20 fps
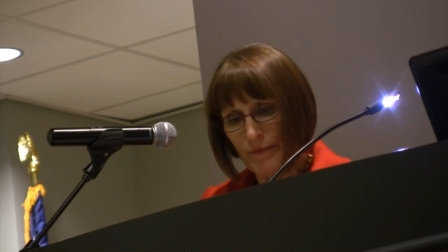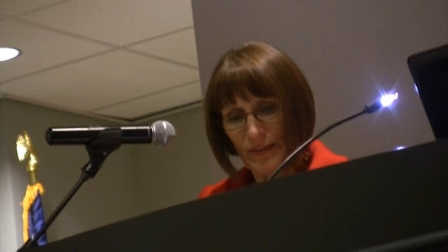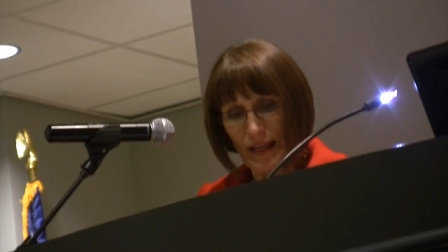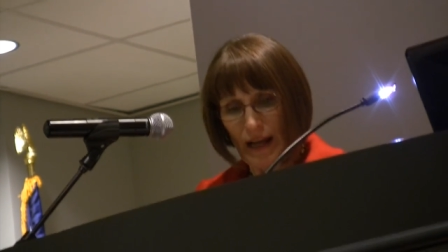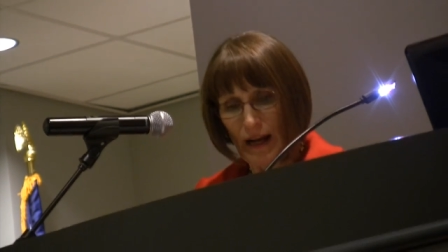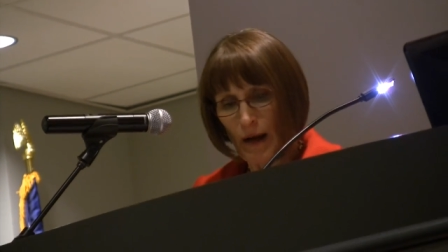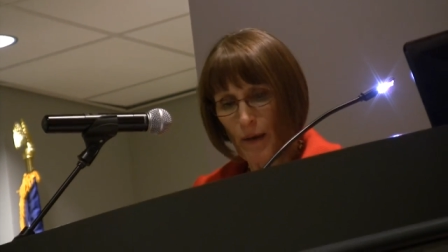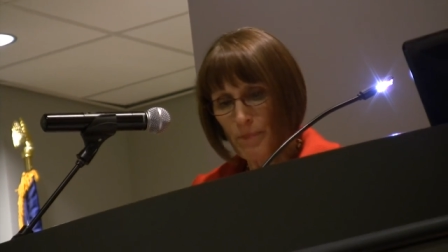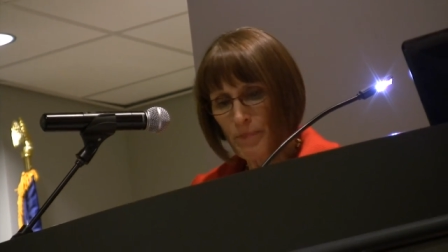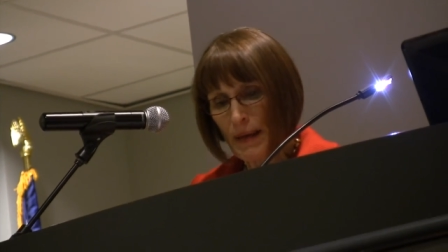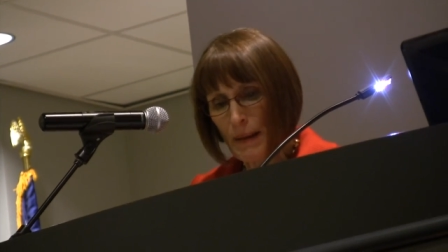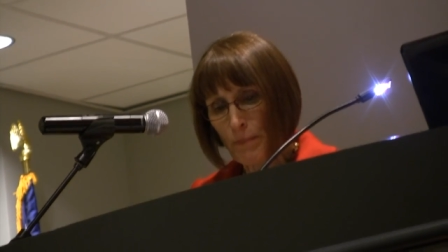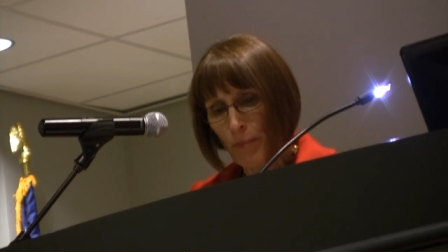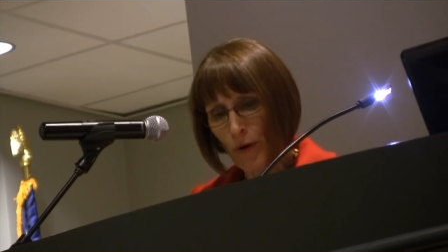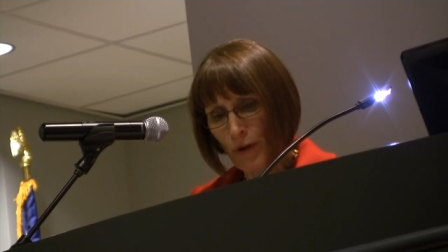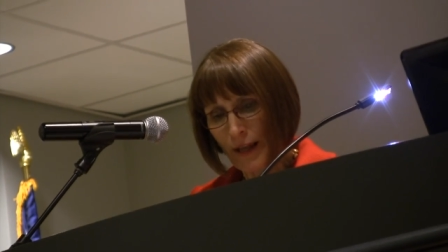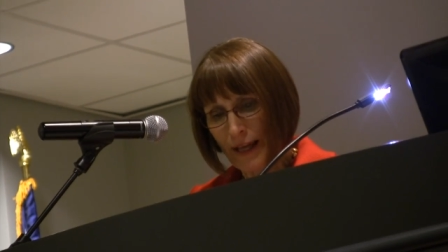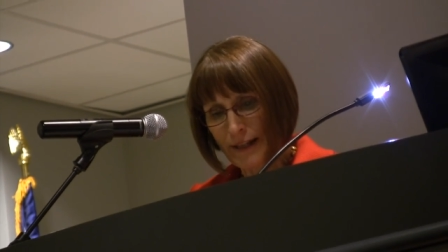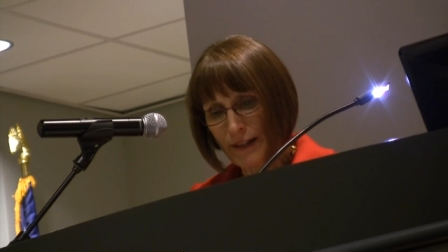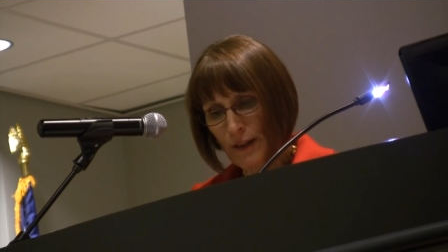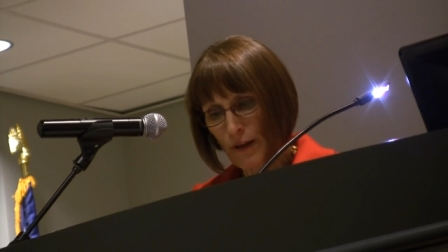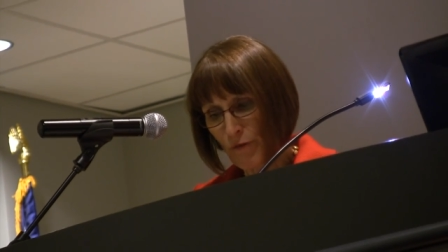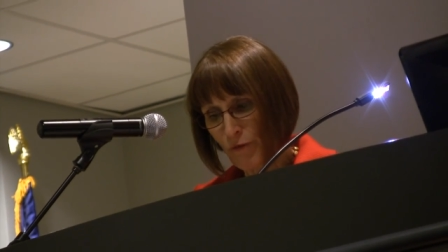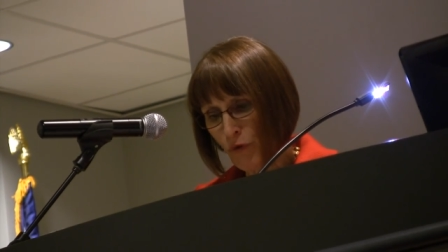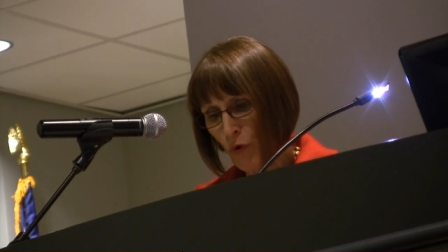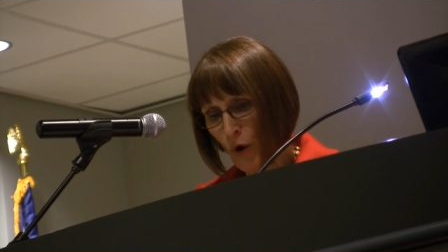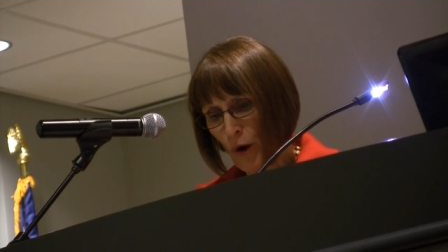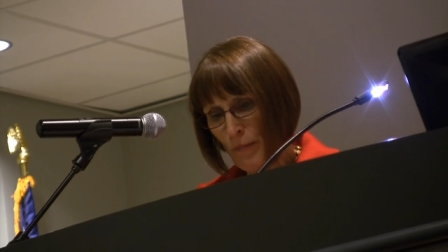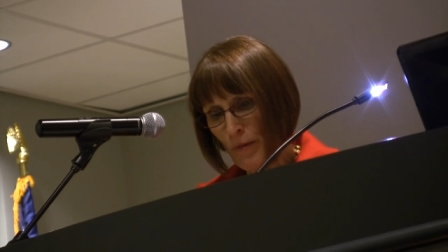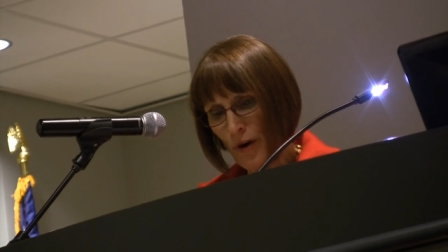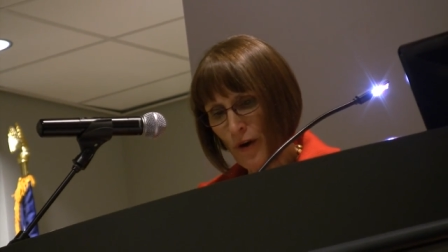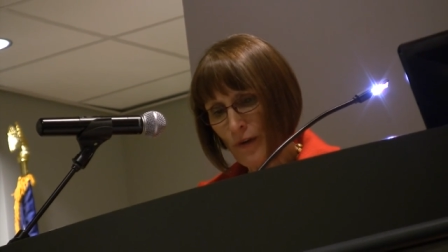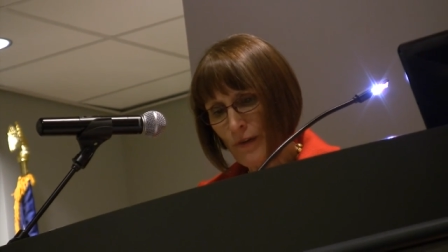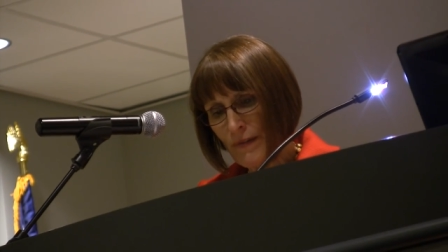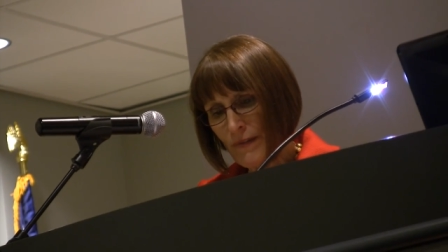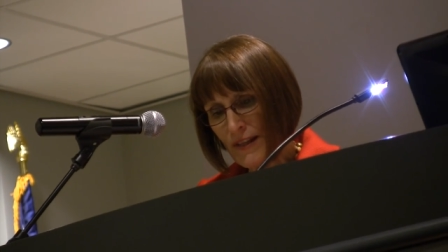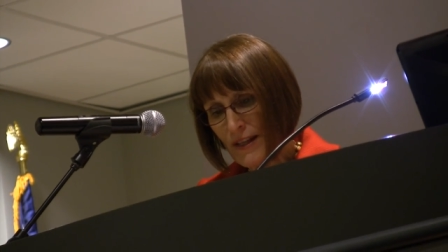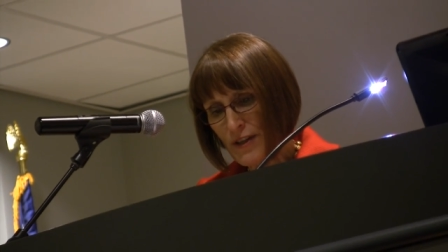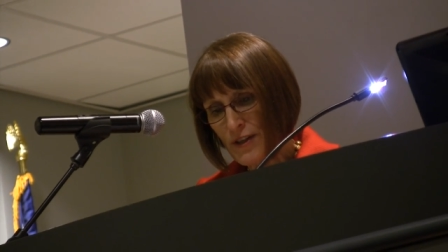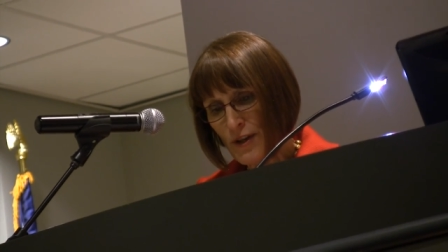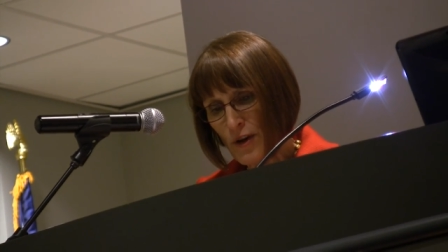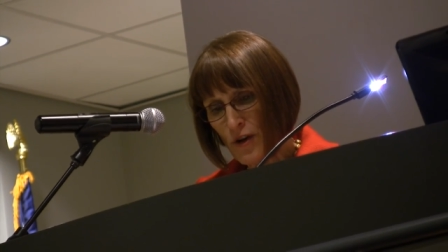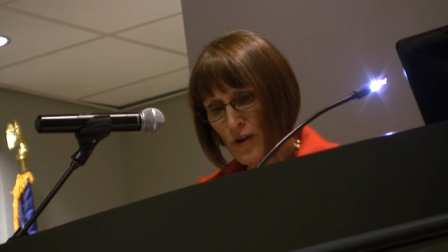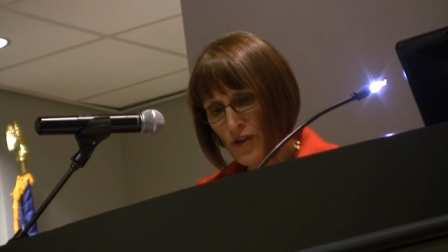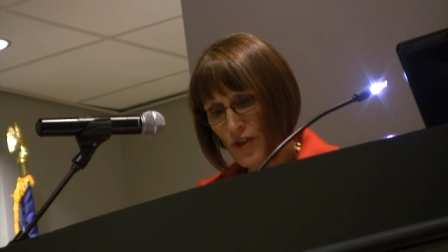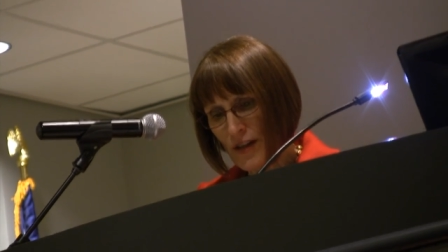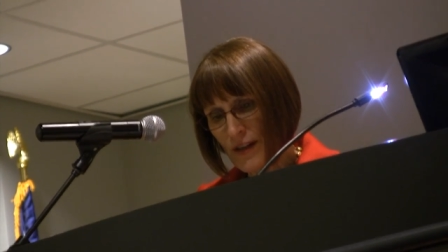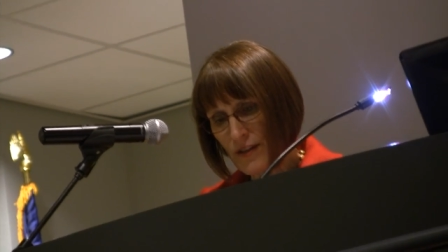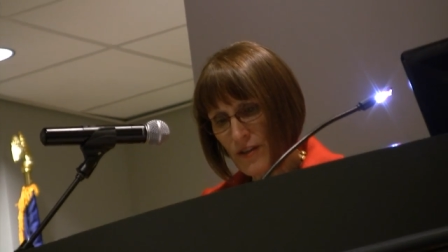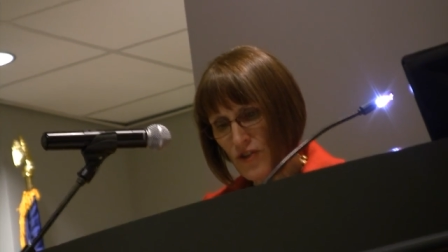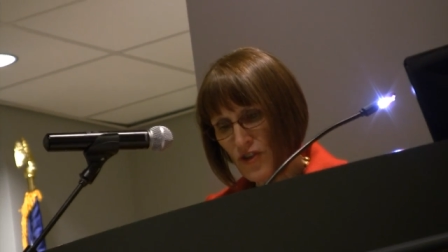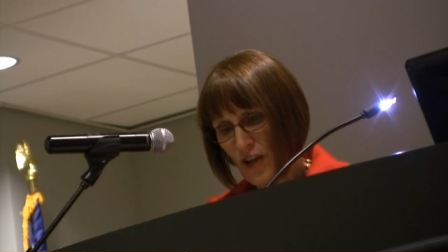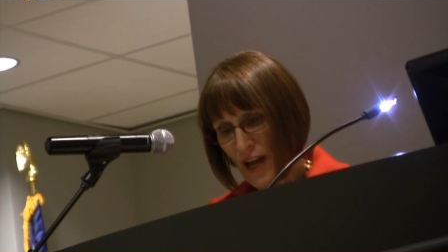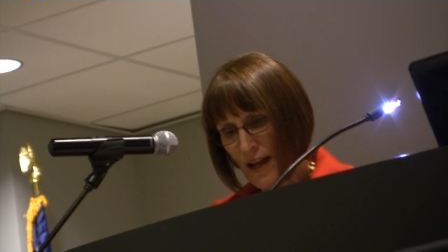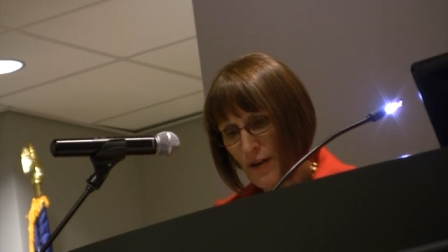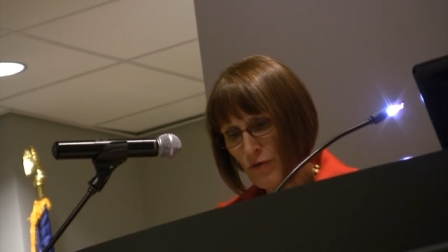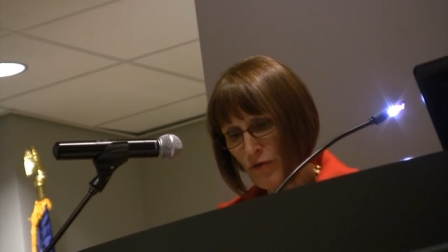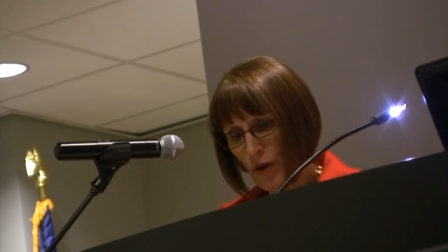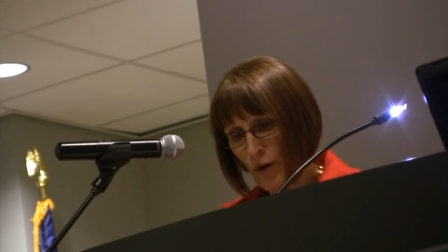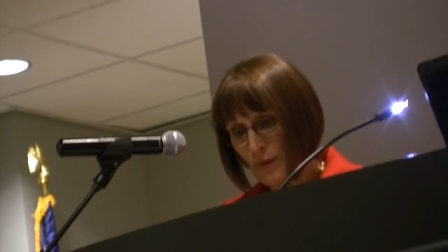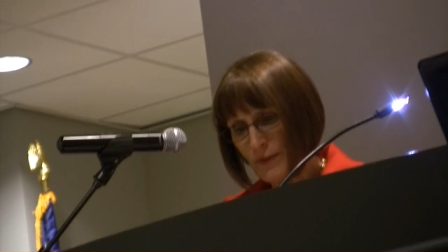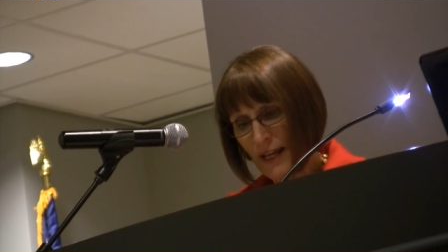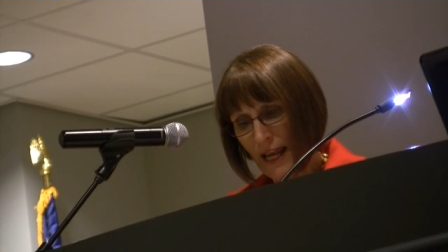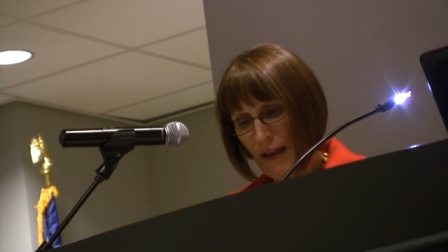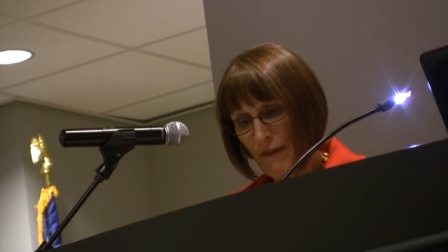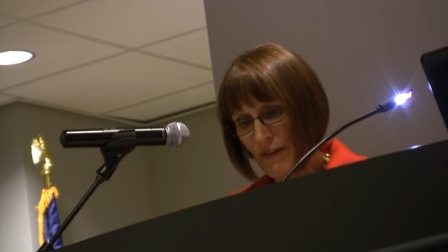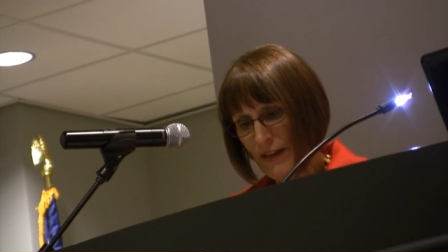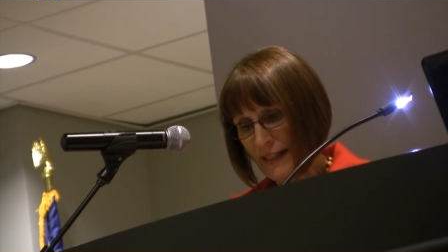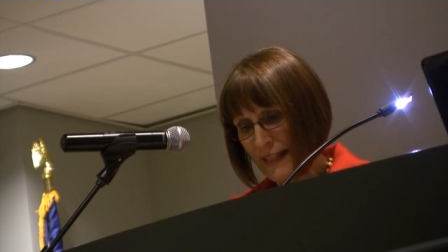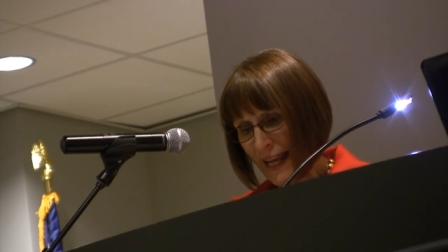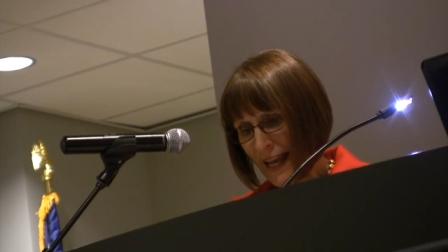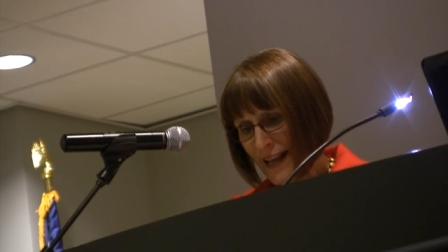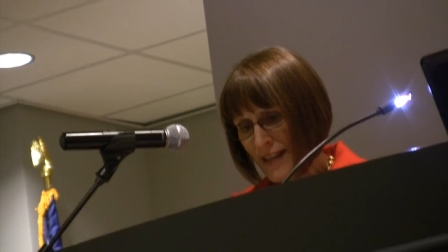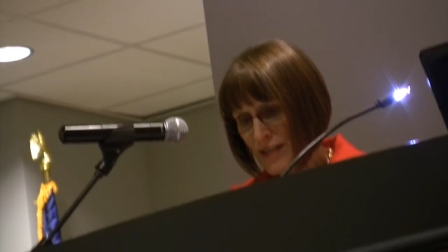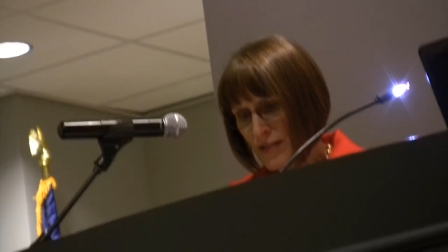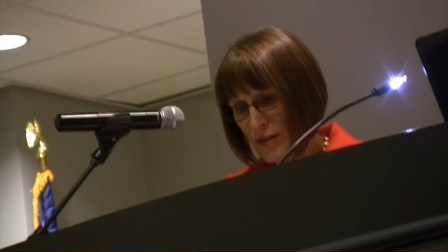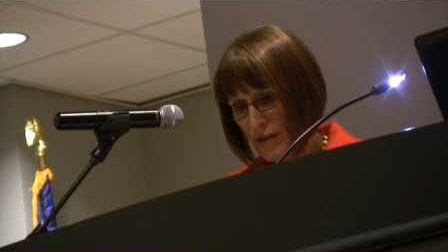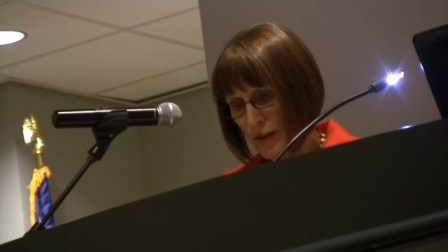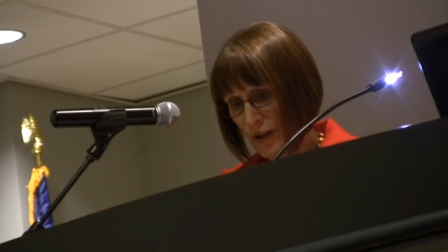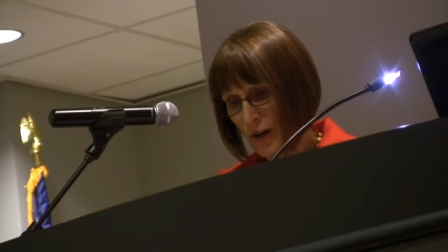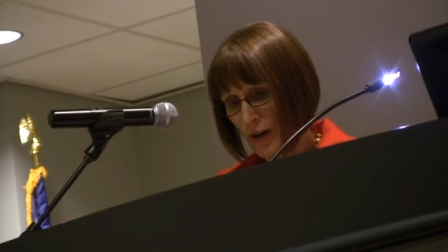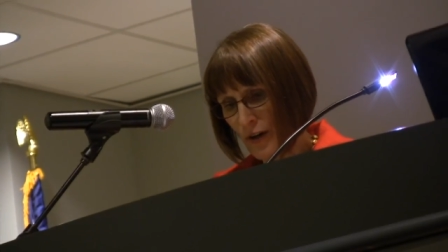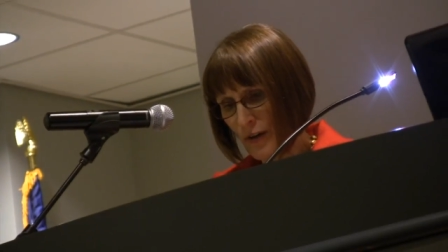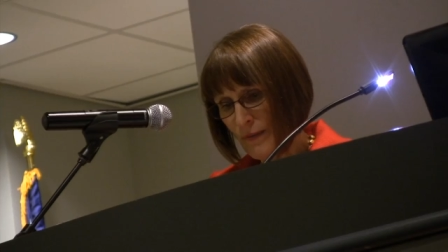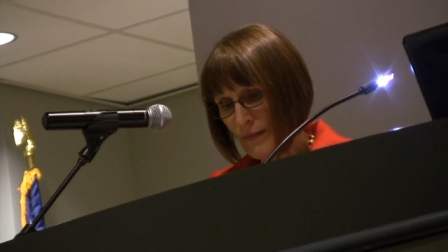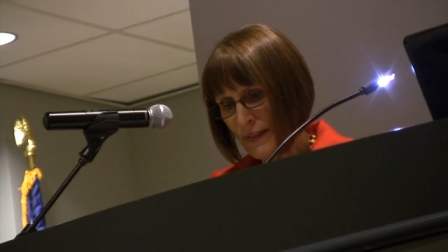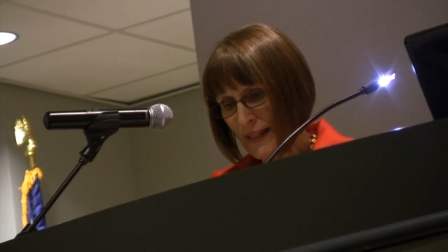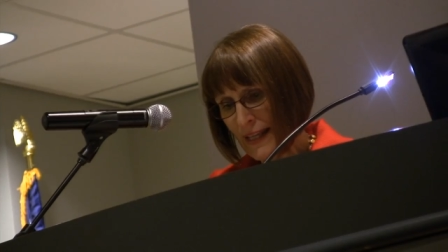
uh, people like the former Surgeon General David Kessler